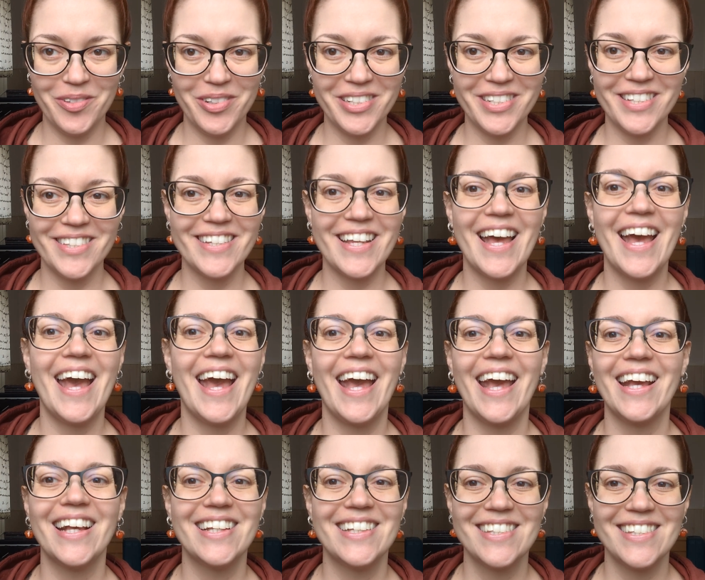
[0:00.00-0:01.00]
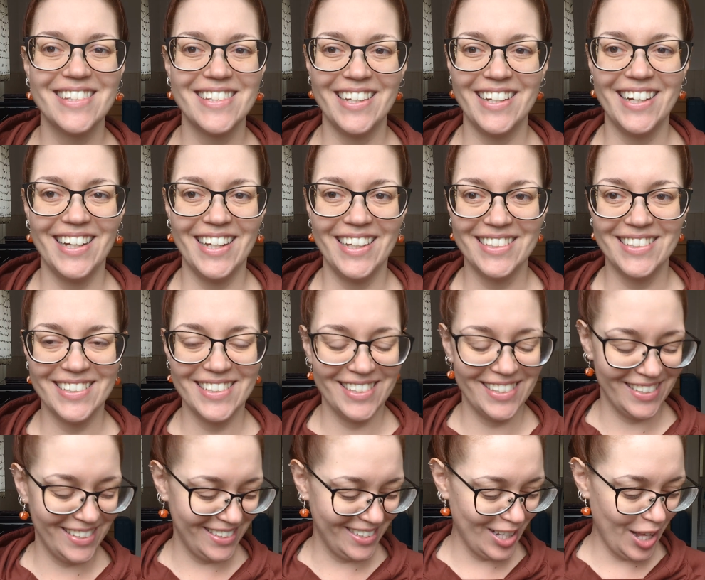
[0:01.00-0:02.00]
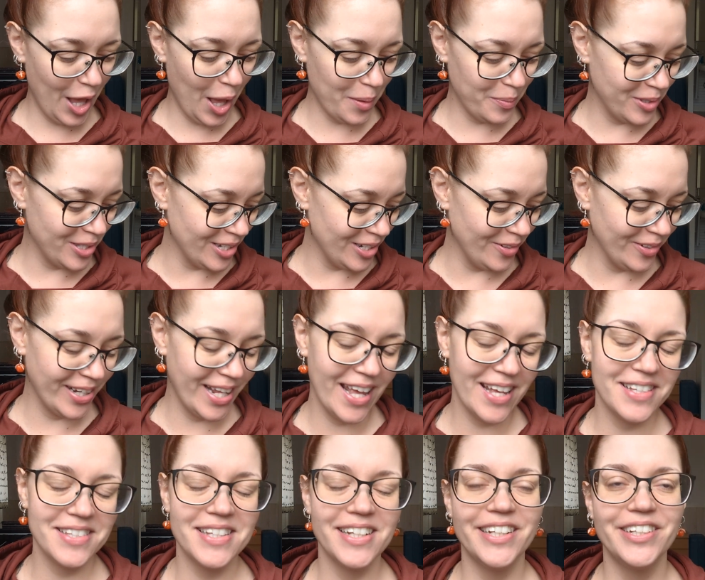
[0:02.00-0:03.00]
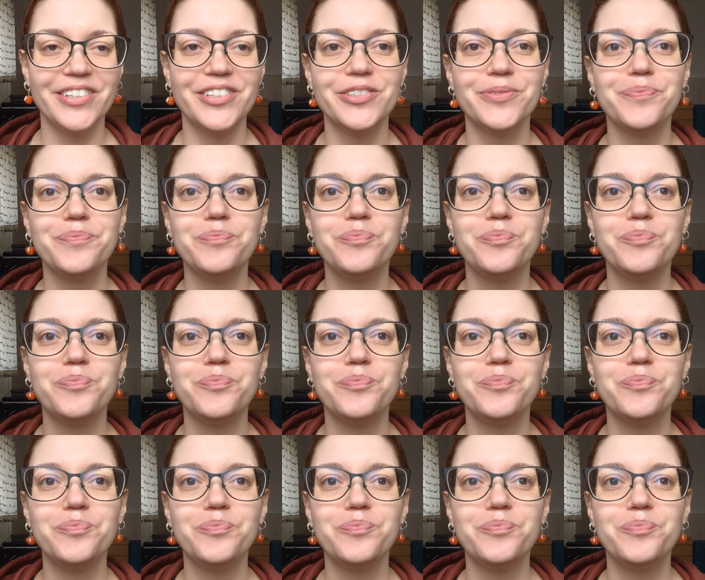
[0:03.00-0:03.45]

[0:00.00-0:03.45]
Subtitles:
which is excellent. Absolutely excellent.